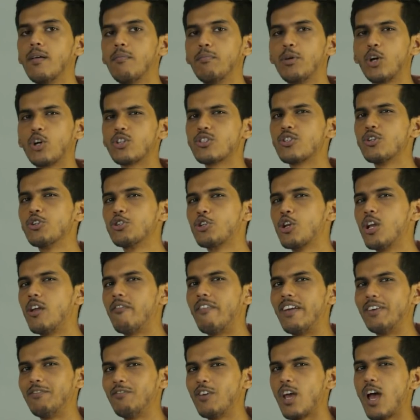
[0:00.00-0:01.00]
because usually
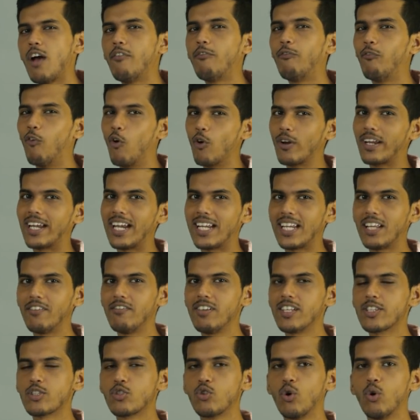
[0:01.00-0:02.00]
when we have 4K
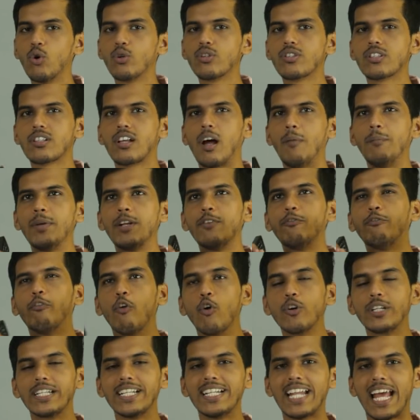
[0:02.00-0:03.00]
TVs, those come in
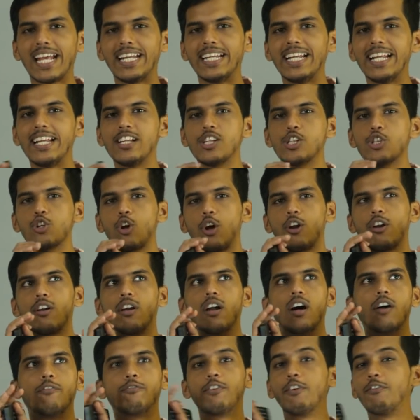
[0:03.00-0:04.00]
49-inch
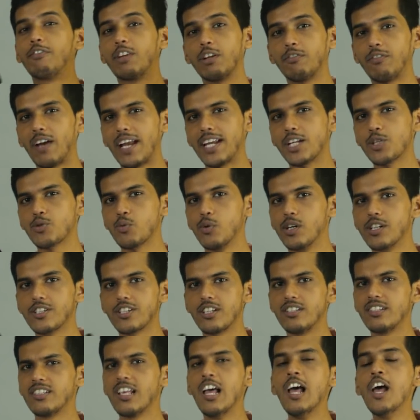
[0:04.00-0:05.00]
or 55-inch
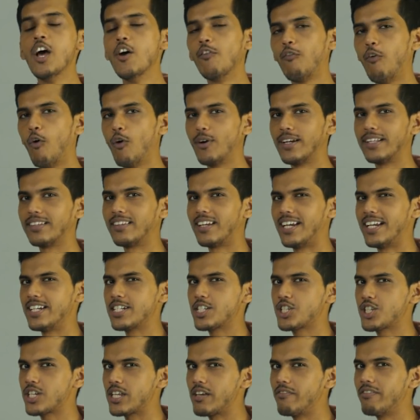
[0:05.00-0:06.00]
versions. 43-inch
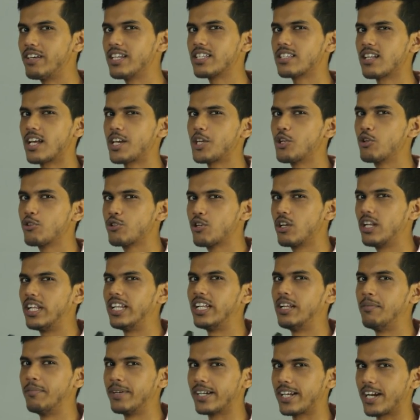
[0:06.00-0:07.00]
TVs are usually
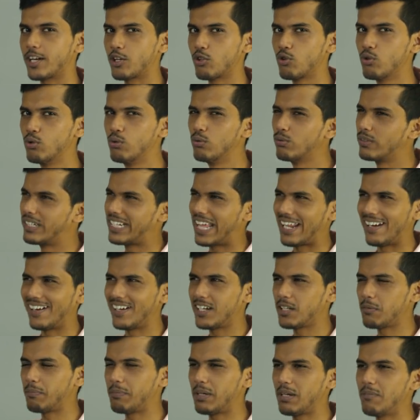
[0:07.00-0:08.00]
limited to
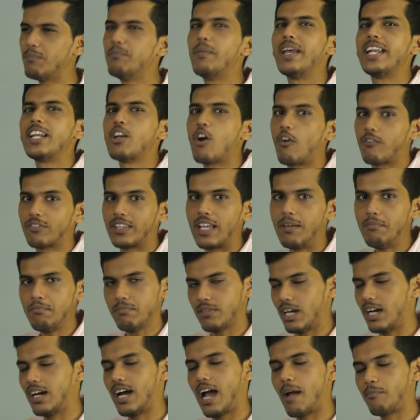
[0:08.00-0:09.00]
1080p, many of them.
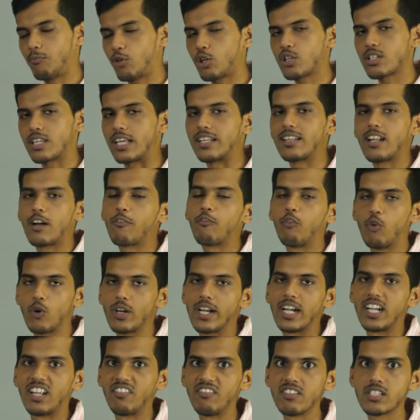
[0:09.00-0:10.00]
I'm not saying that 4K
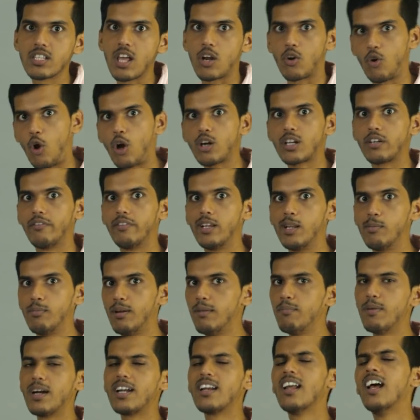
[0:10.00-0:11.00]
TVs are not available,
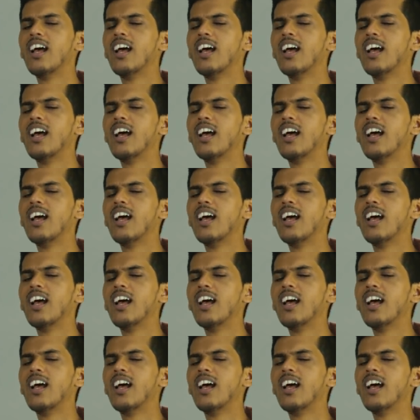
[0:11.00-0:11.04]
but